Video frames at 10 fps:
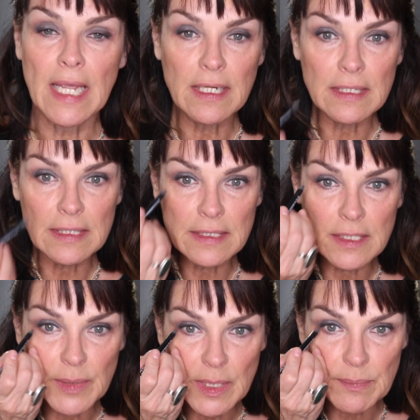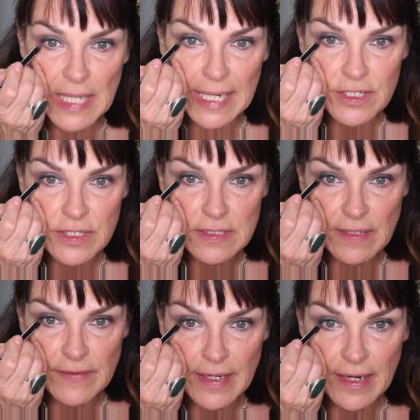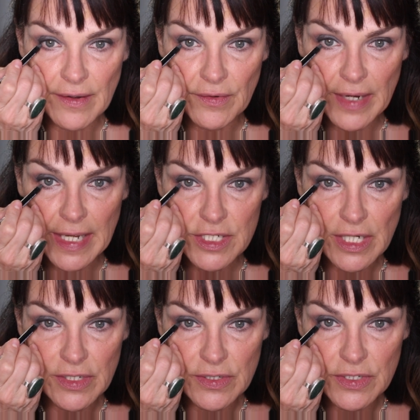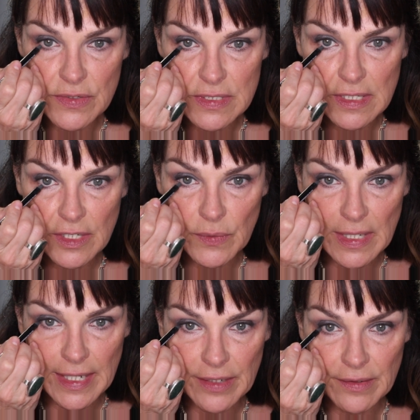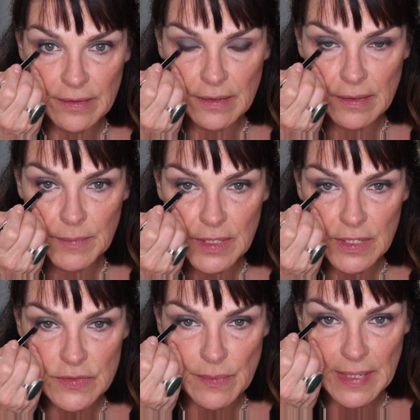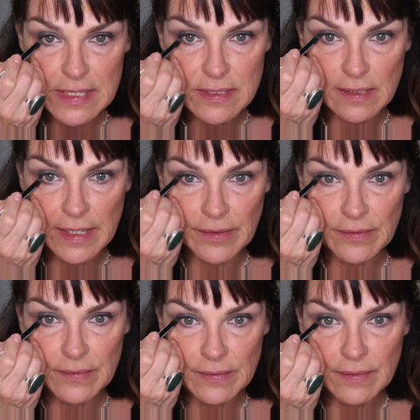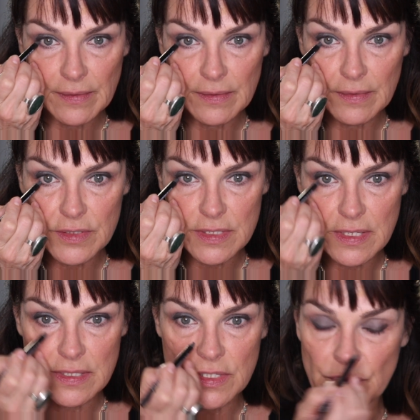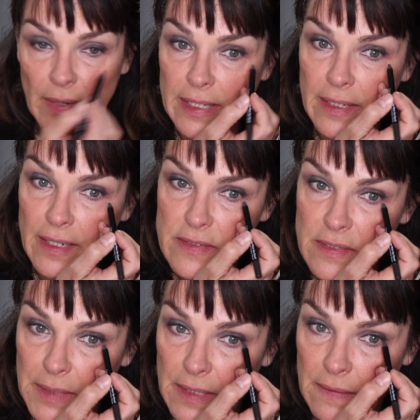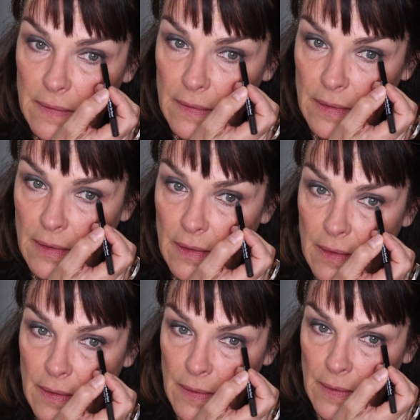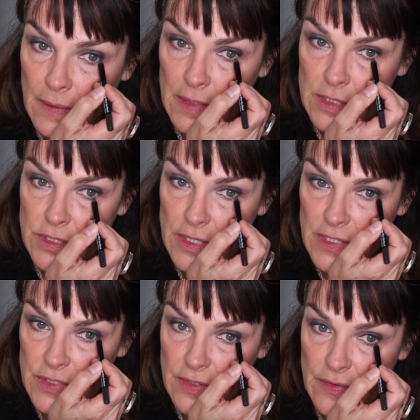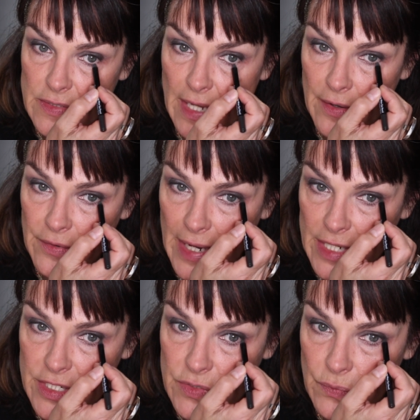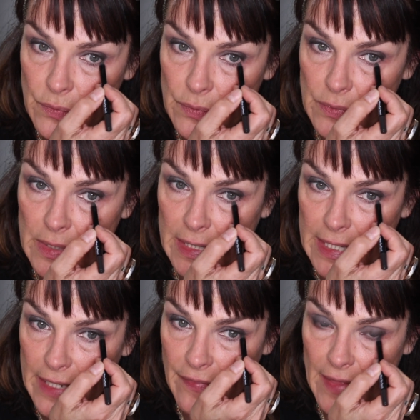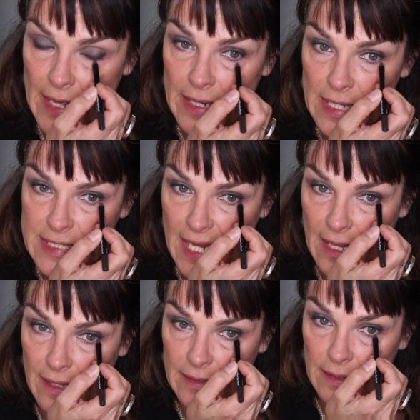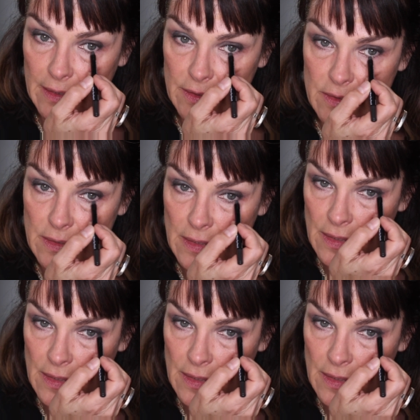and a little bit of black just on that outer edge. I could use the liquid liner. I'm going to use a pencil liner just because it's right next to me. Just so those outer edges really get that Italian